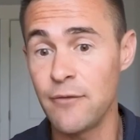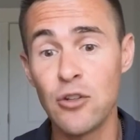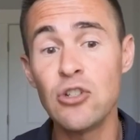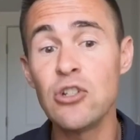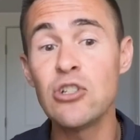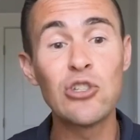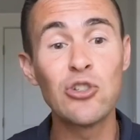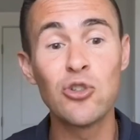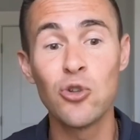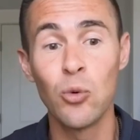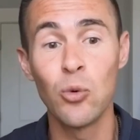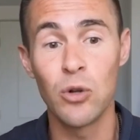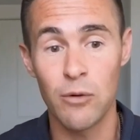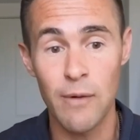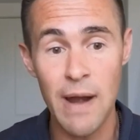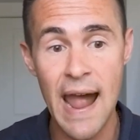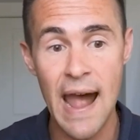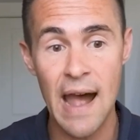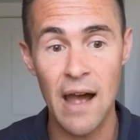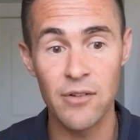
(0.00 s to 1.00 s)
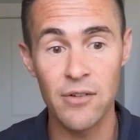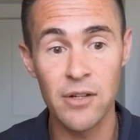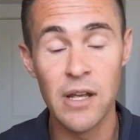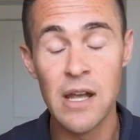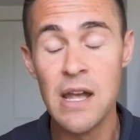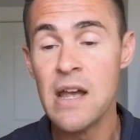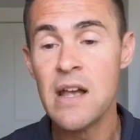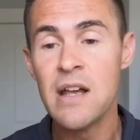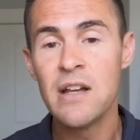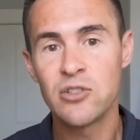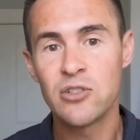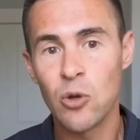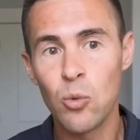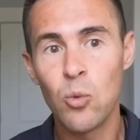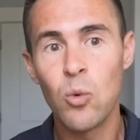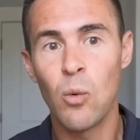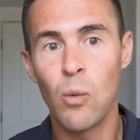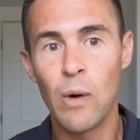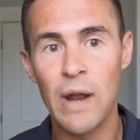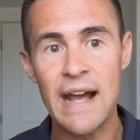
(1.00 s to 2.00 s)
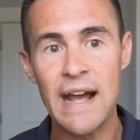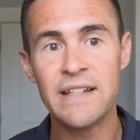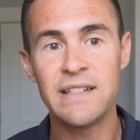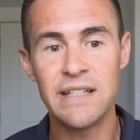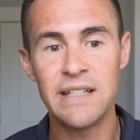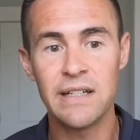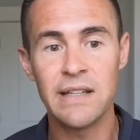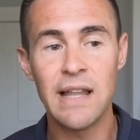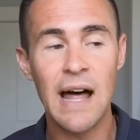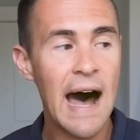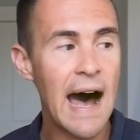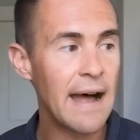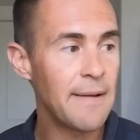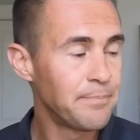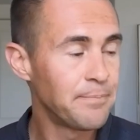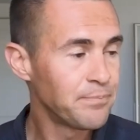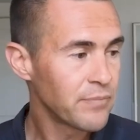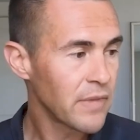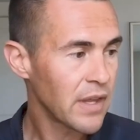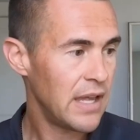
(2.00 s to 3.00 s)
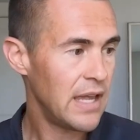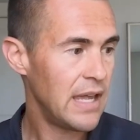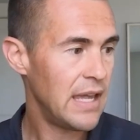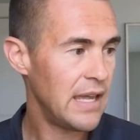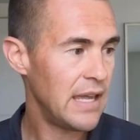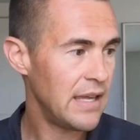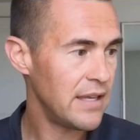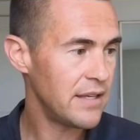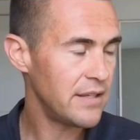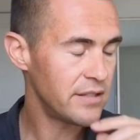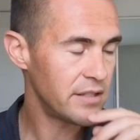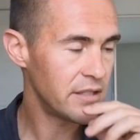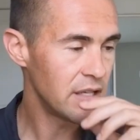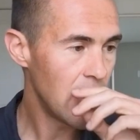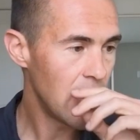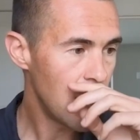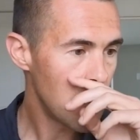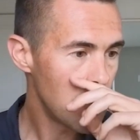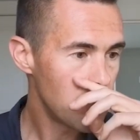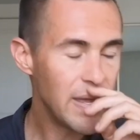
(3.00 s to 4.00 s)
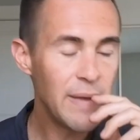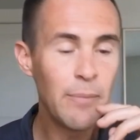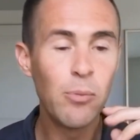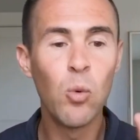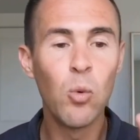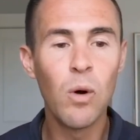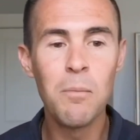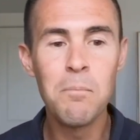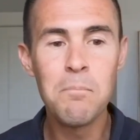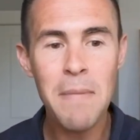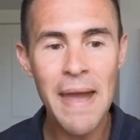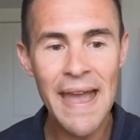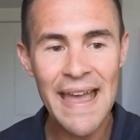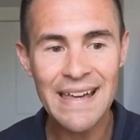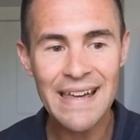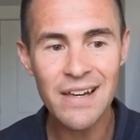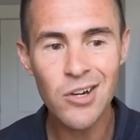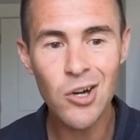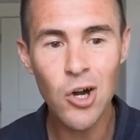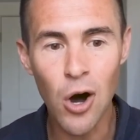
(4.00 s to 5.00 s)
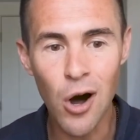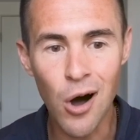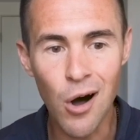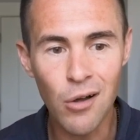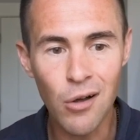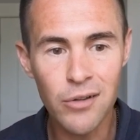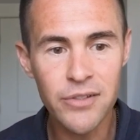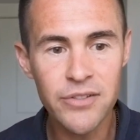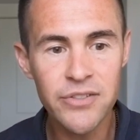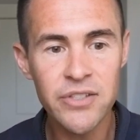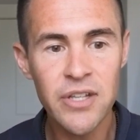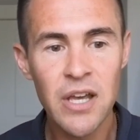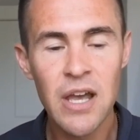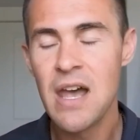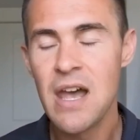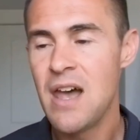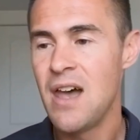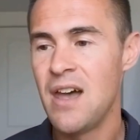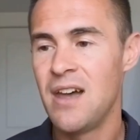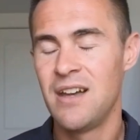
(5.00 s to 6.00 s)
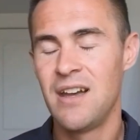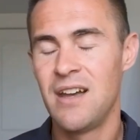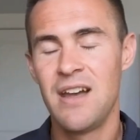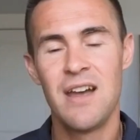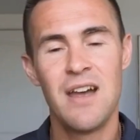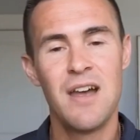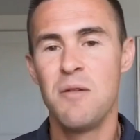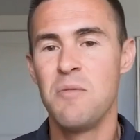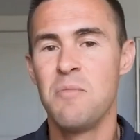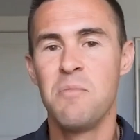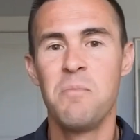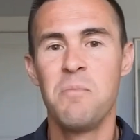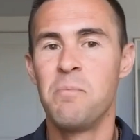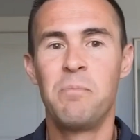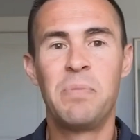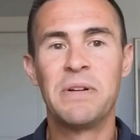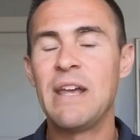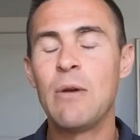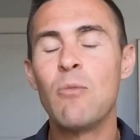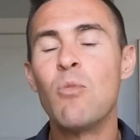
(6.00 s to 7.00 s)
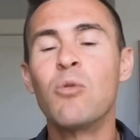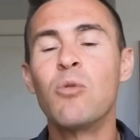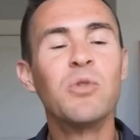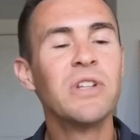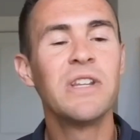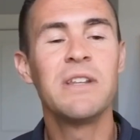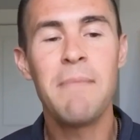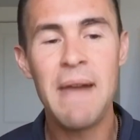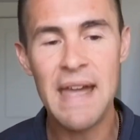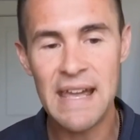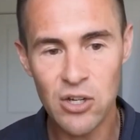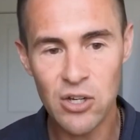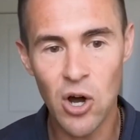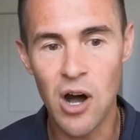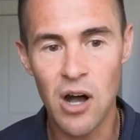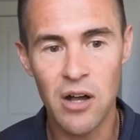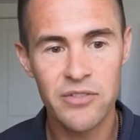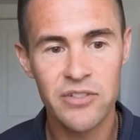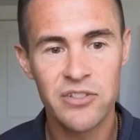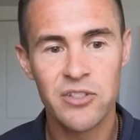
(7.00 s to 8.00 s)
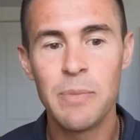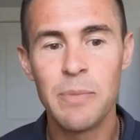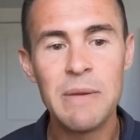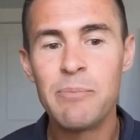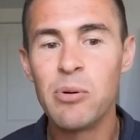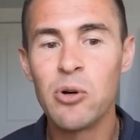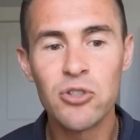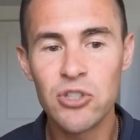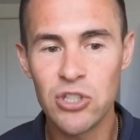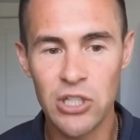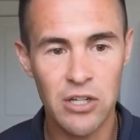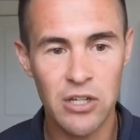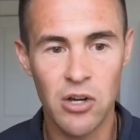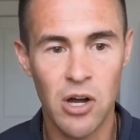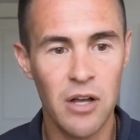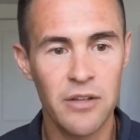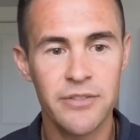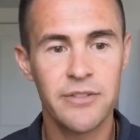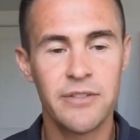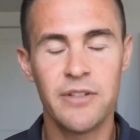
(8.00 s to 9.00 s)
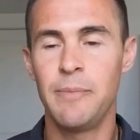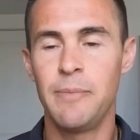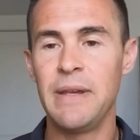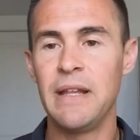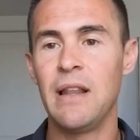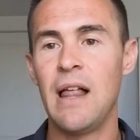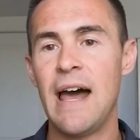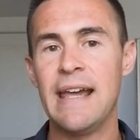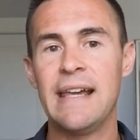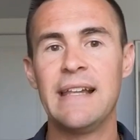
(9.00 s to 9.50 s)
If you're just screwing around. So what I see a lot is people will make calls, but they won't really make calls. They'll be bullshit calls. They'll be